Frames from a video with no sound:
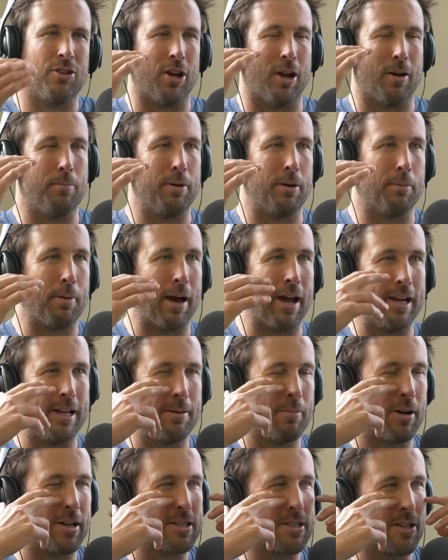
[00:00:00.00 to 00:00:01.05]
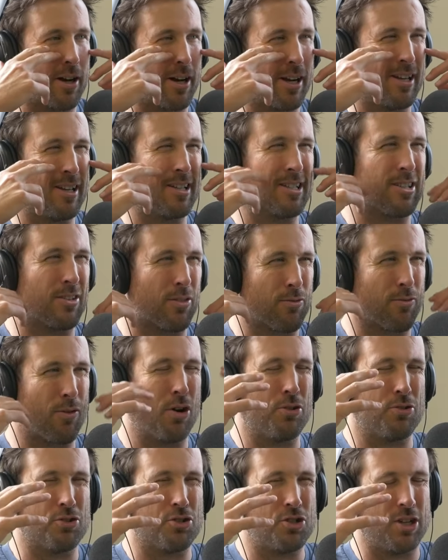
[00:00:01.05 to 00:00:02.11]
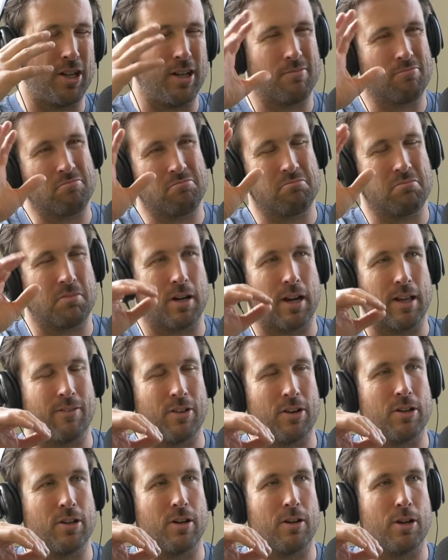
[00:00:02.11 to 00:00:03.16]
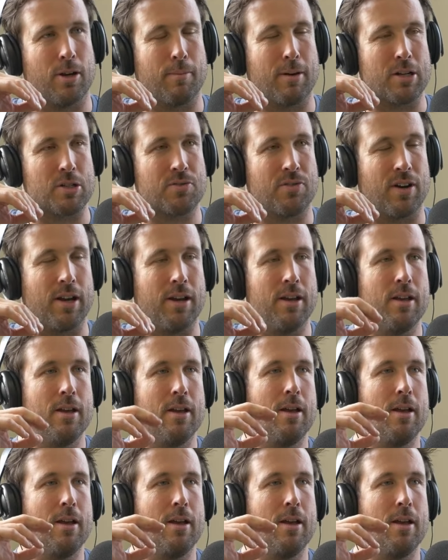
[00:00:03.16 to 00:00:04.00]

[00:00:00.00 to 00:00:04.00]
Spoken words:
a bit of pain in my sinus and throat and shit, whatever, not much fun.